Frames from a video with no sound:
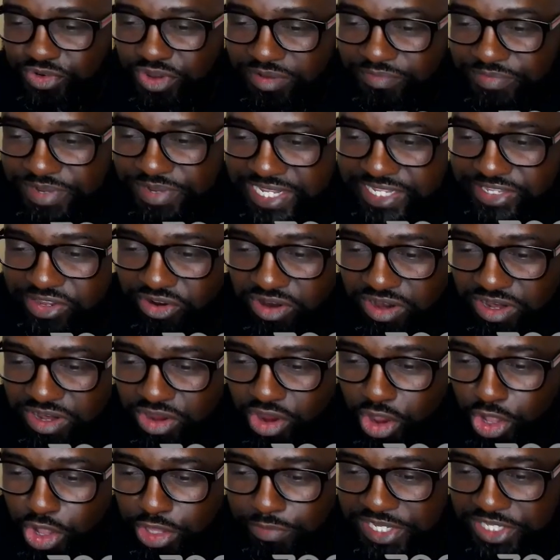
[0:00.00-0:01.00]
of them, they started
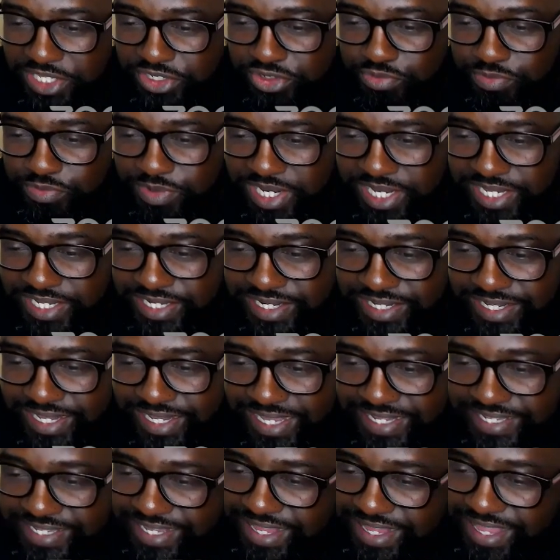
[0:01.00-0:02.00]
calling me too much, and I
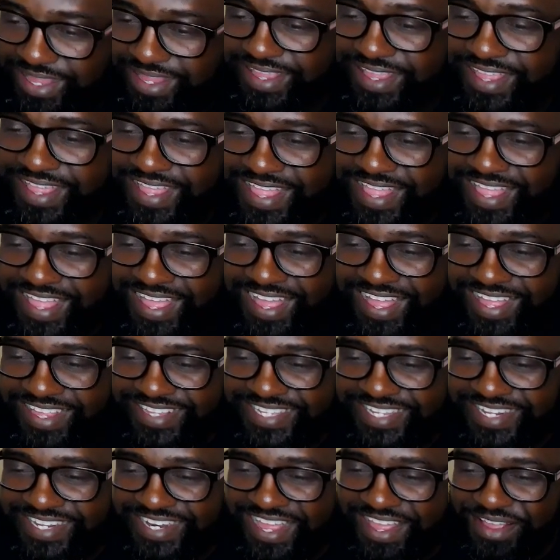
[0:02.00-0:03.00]
said I
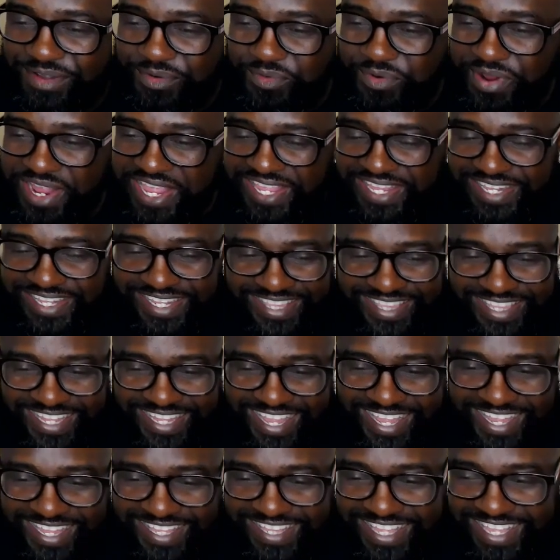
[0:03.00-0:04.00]
said I'll wait and
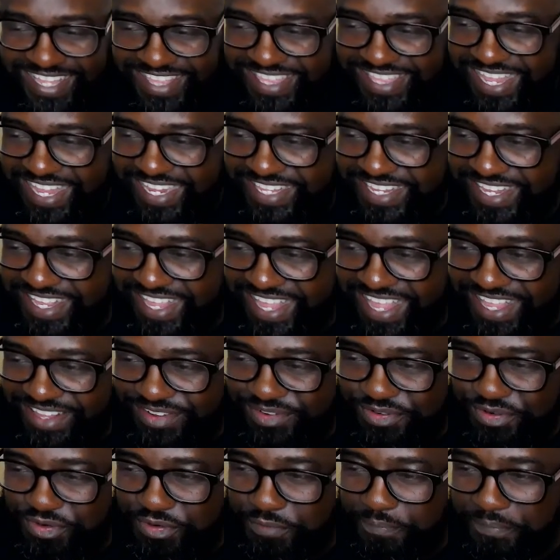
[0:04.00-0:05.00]
let the
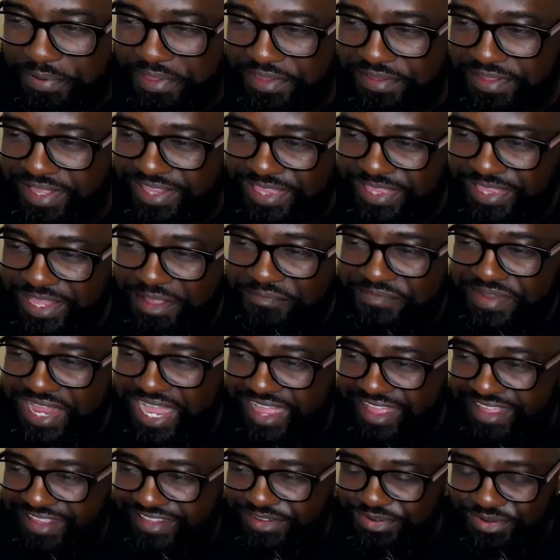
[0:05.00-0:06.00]
actual
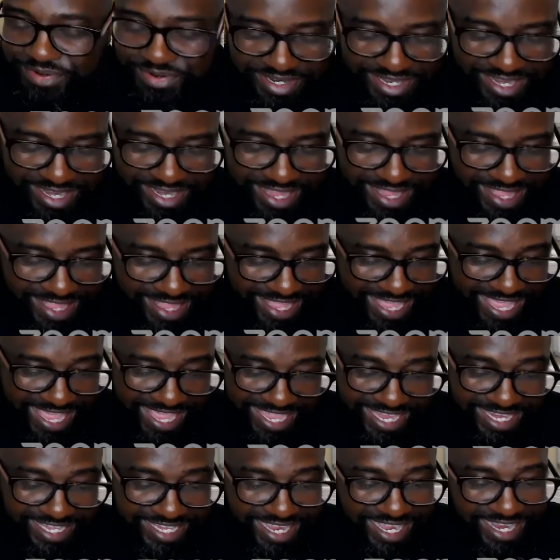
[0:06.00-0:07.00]
alumni do it, and
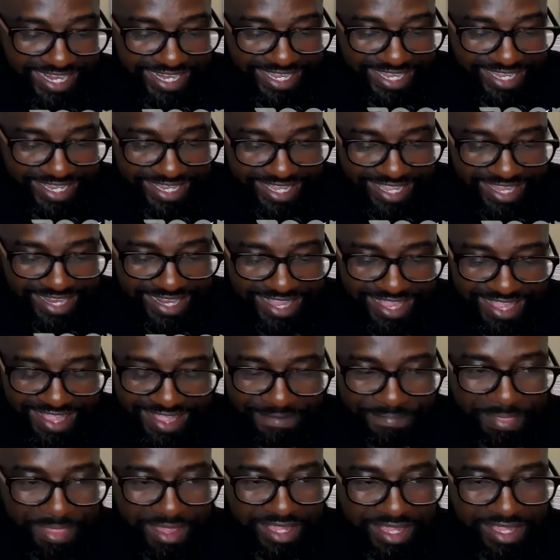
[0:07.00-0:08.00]
he done it, and
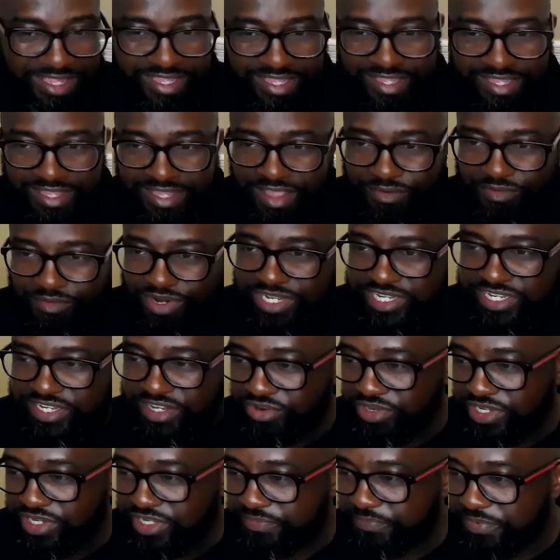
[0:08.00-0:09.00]
I want to
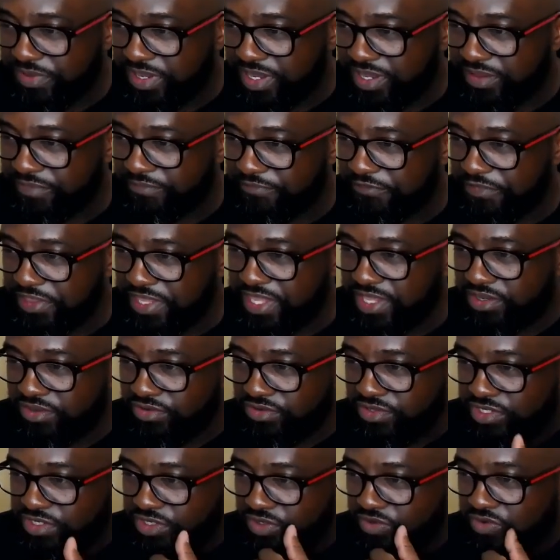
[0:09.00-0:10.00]
show his vehicle
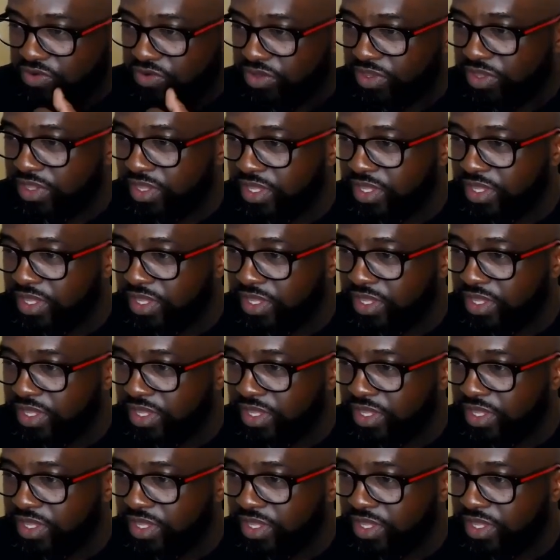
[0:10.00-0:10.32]
too.